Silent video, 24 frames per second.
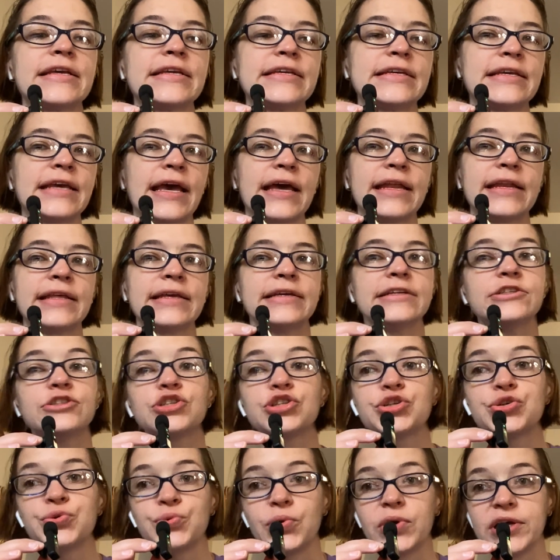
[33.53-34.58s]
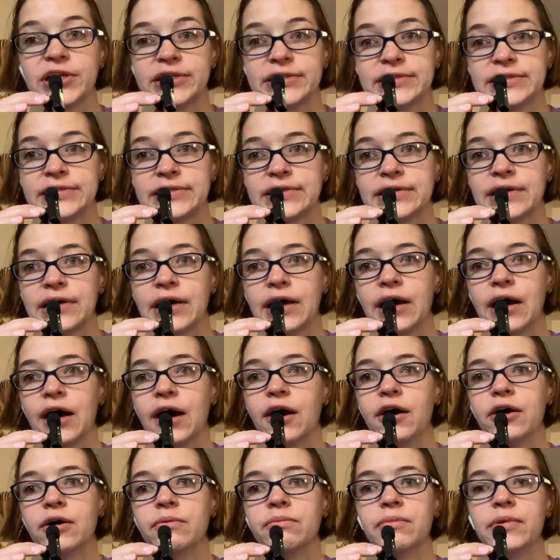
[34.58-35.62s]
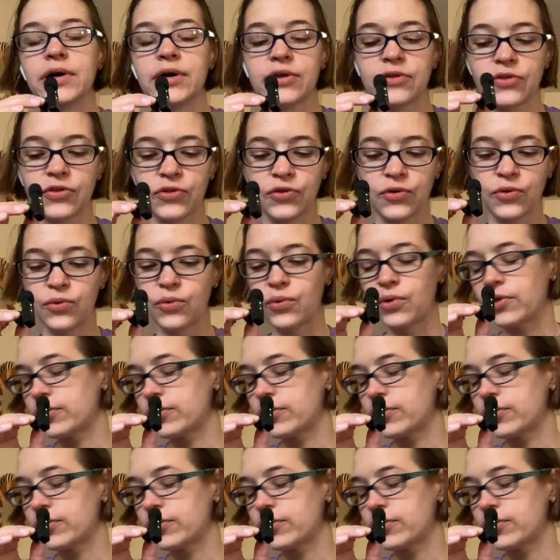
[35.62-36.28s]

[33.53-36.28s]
get into it. So